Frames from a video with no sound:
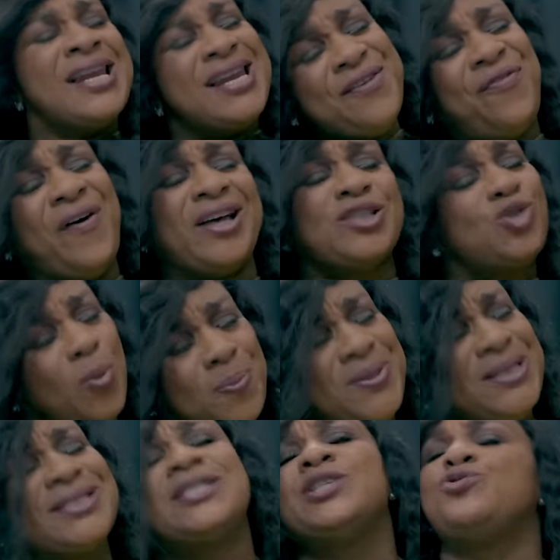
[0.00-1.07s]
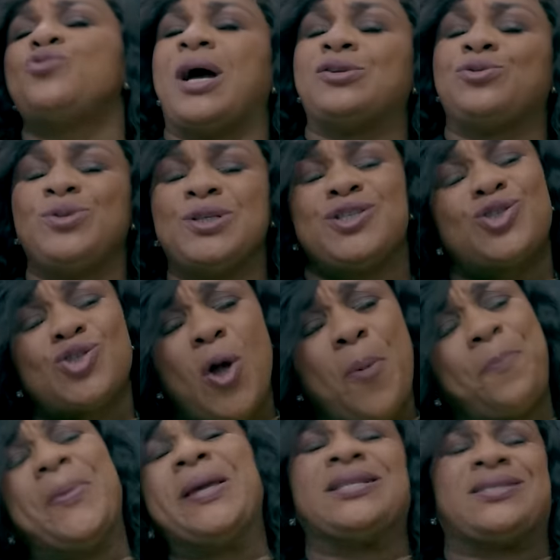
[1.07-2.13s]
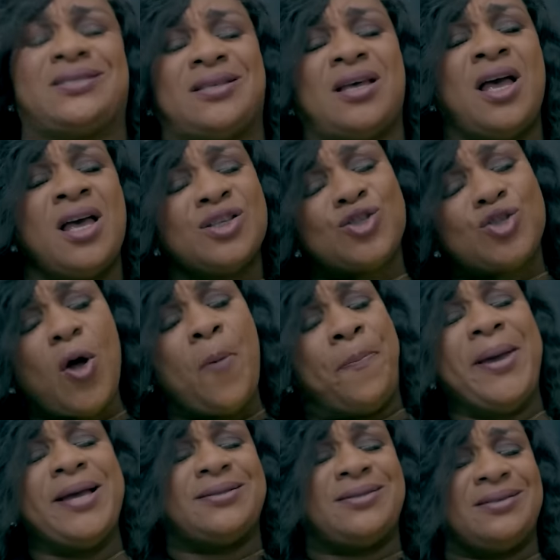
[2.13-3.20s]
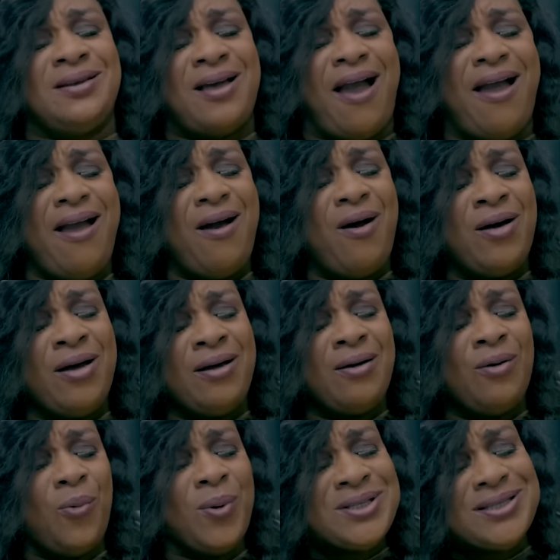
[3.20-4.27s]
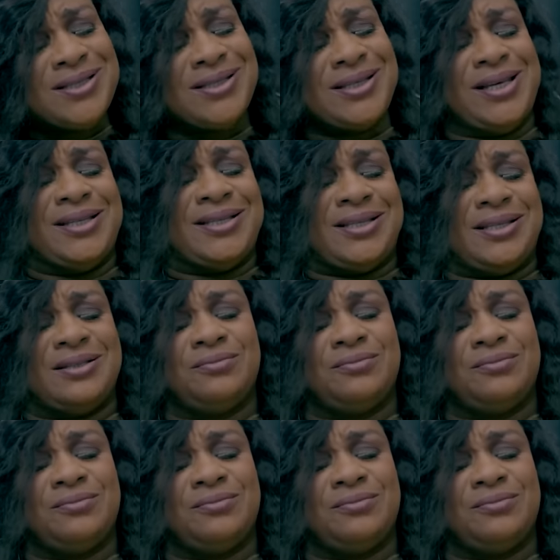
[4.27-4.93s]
Leave her, stop this thing you are doing. Stop it. Eh? What is it?